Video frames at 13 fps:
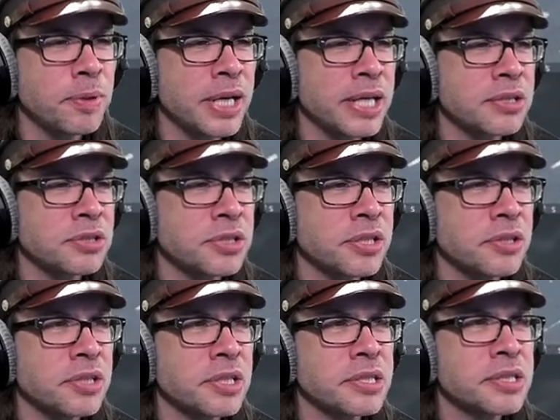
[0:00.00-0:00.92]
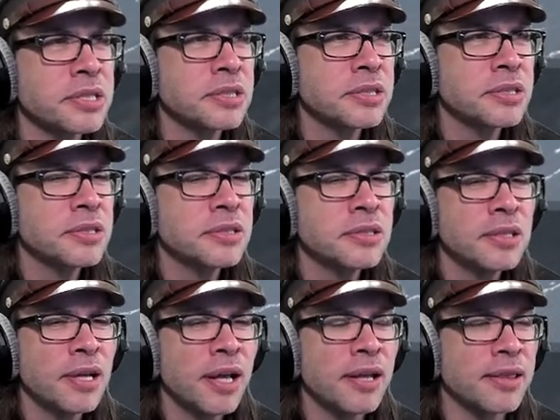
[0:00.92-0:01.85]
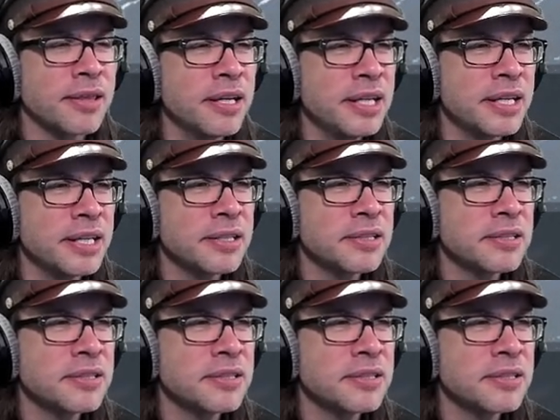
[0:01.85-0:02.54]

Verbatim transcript: package on this. I think.